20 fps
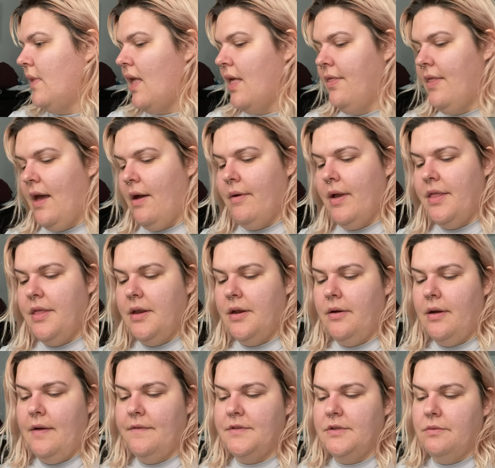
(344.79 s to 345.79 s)
That way they
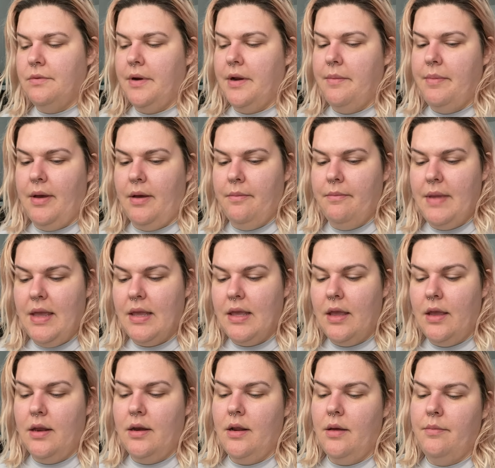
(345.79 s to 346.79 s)
don't have to worry about
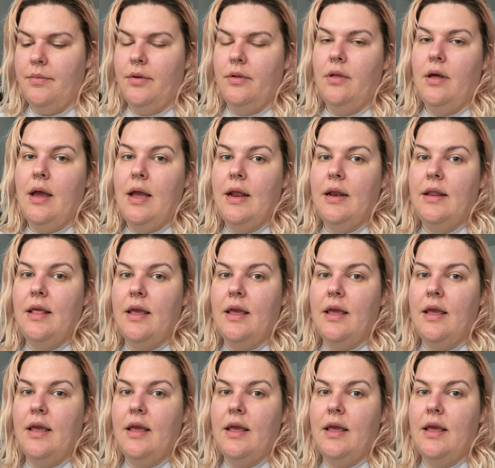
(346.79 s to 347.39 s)
making a number line.